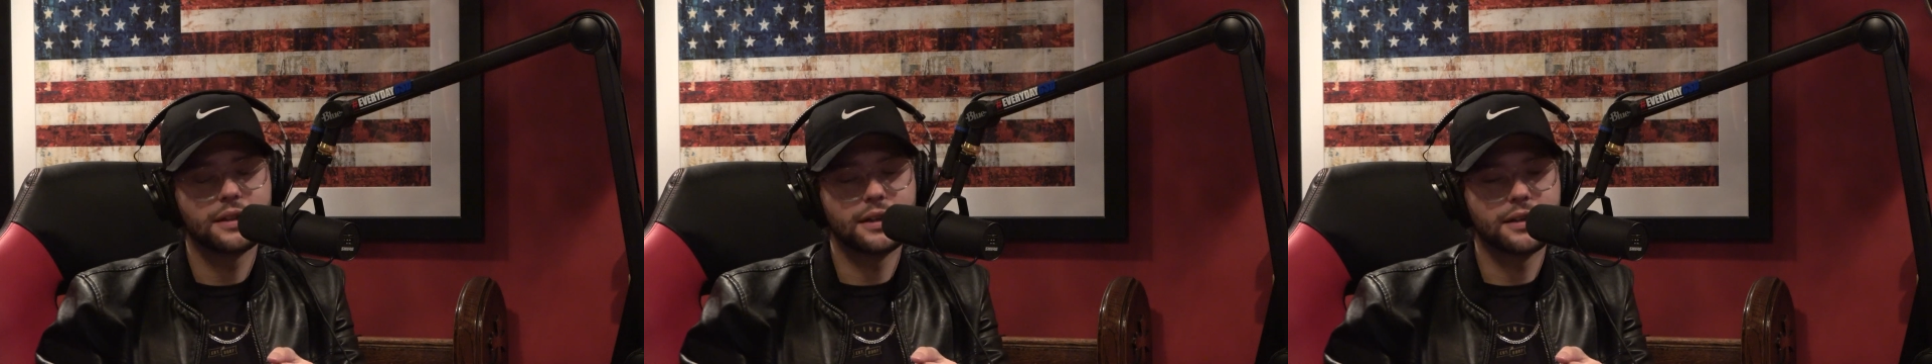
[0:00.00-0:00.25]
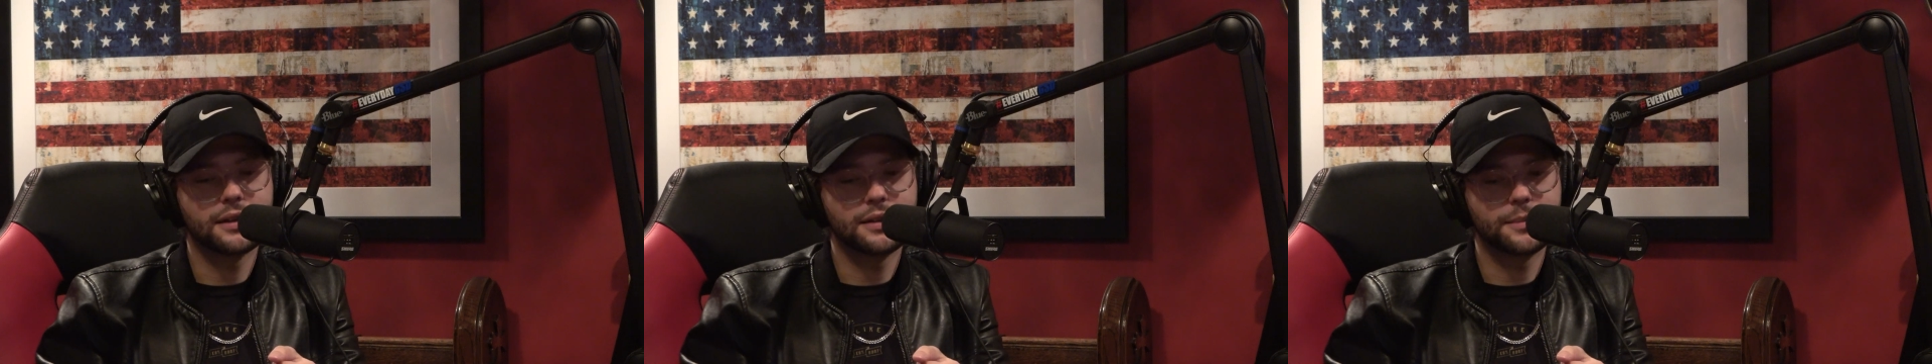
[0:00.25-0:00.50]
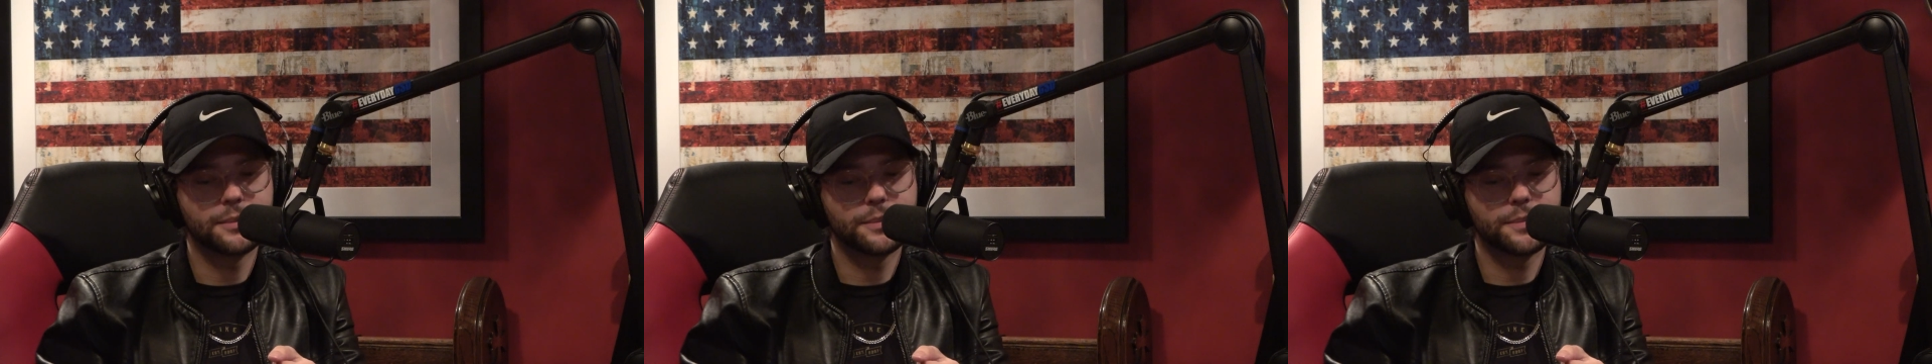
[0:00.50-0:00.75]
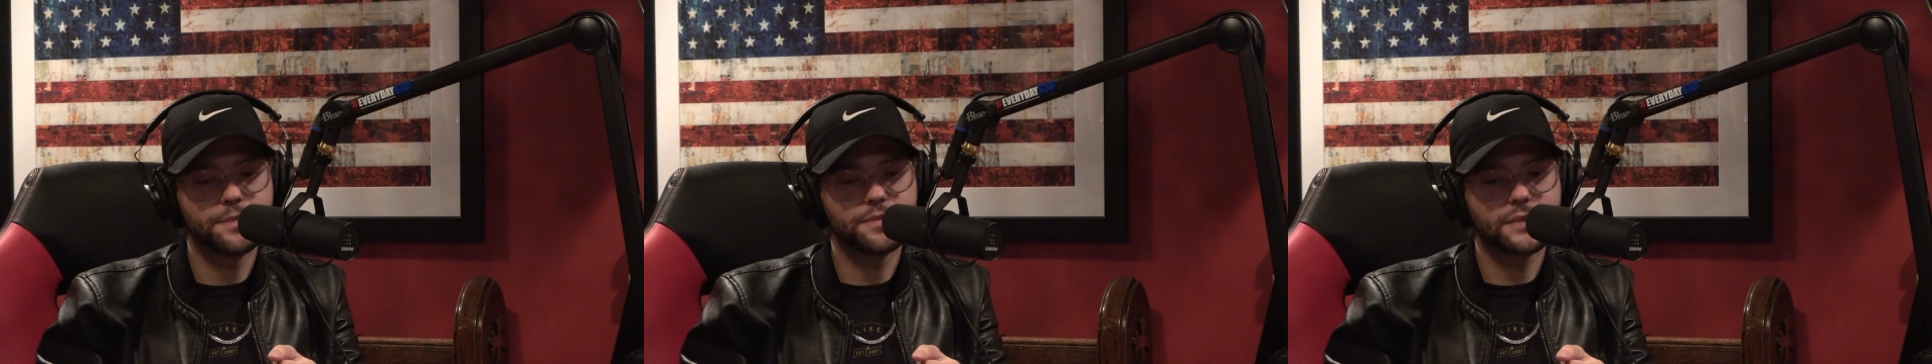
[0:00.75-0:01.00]

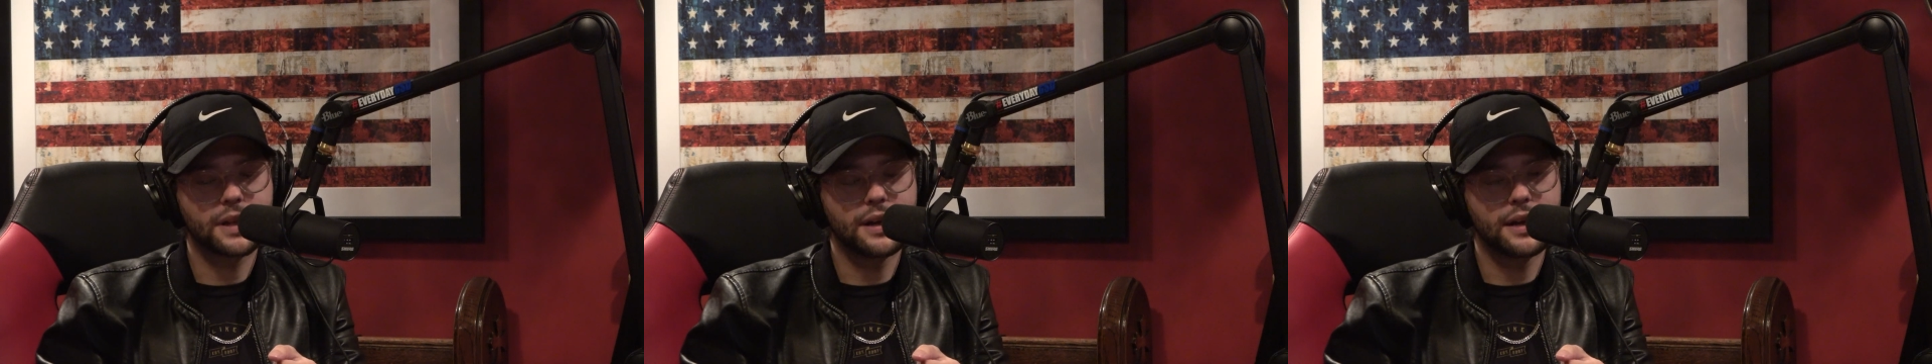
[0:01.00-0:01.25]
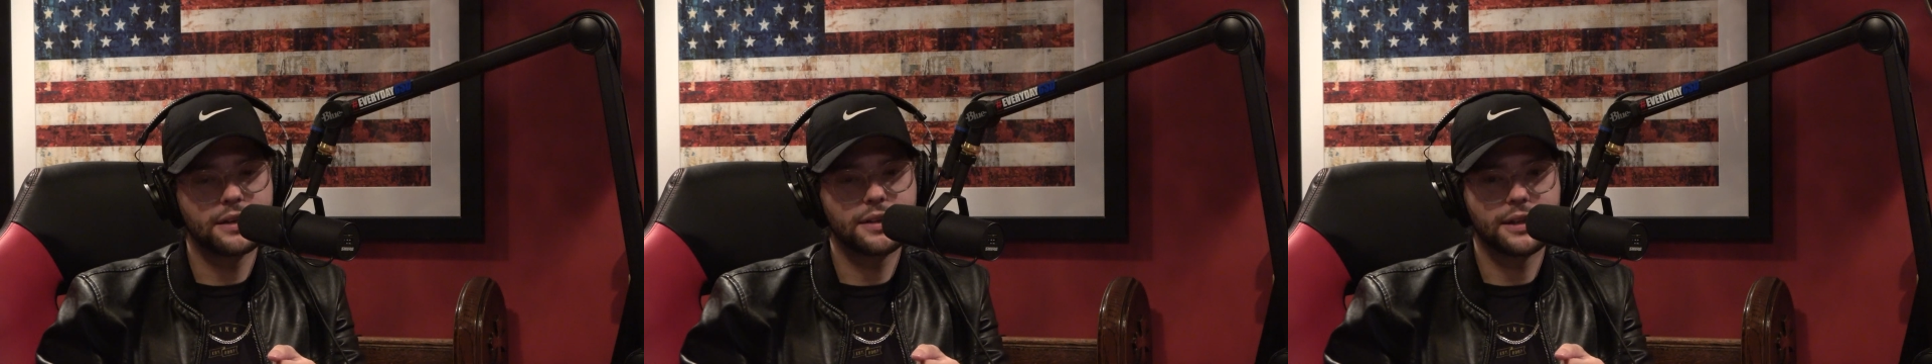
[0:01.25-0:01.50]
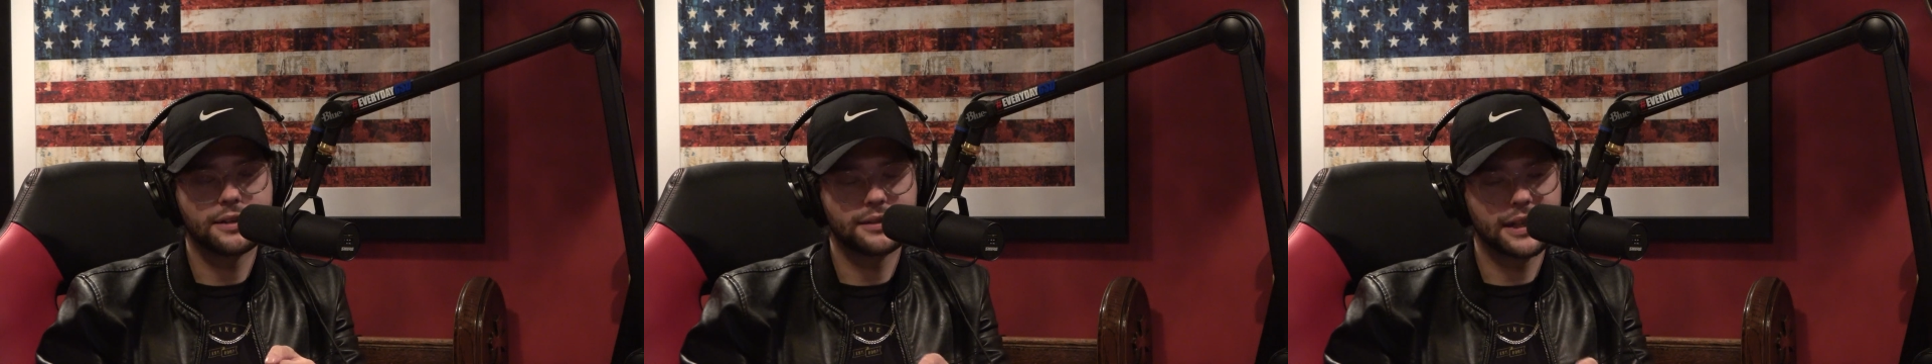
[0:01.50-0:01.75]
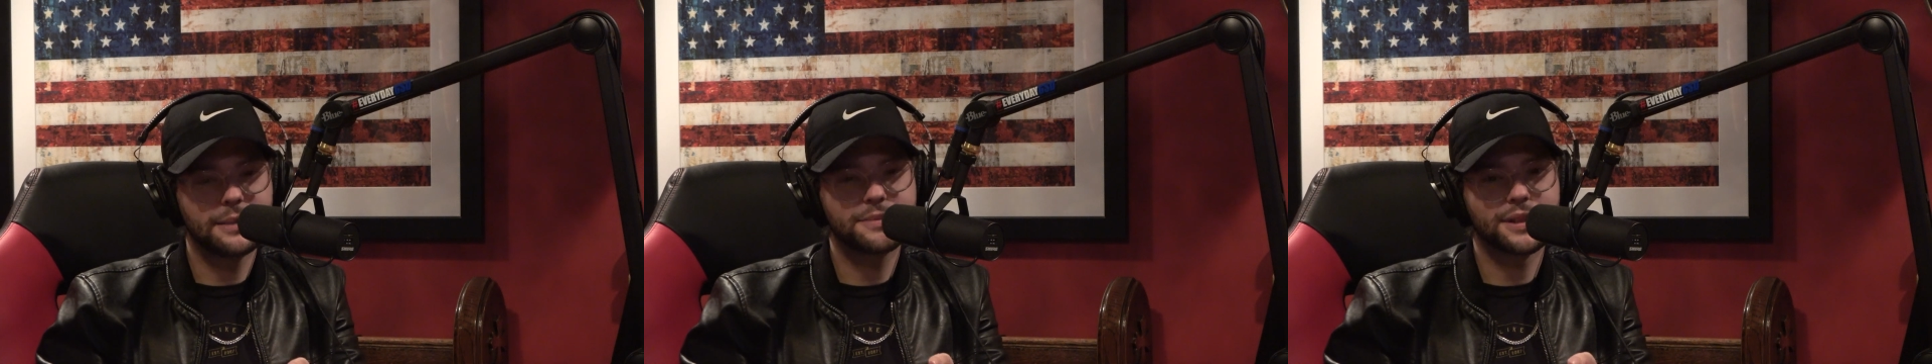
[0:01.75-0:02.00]
I had gotten a
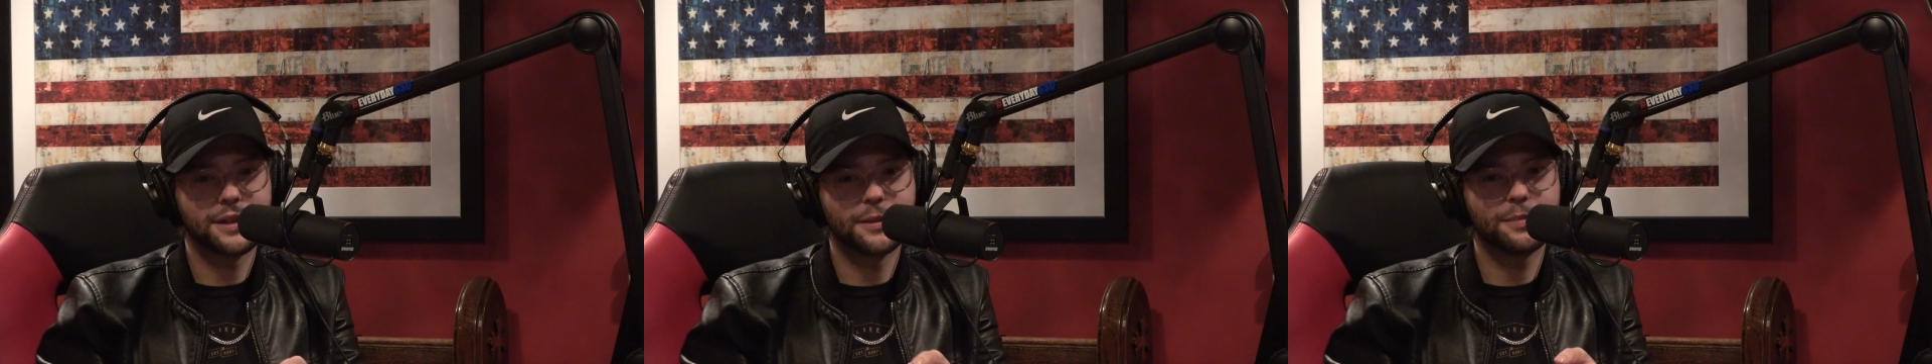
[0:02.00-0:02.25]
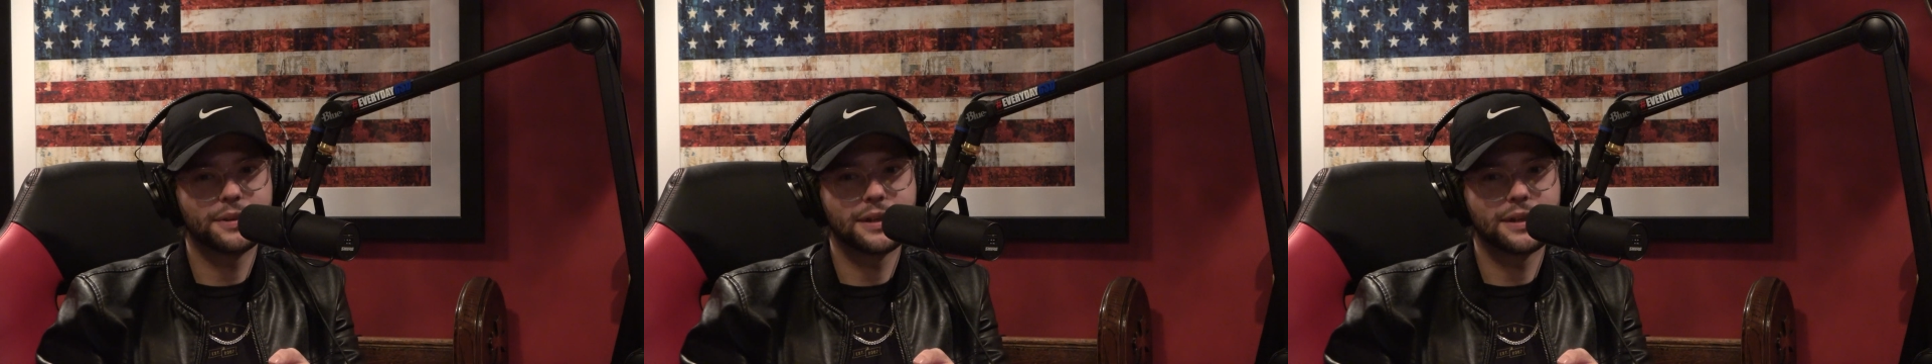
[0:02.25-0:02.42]
laptop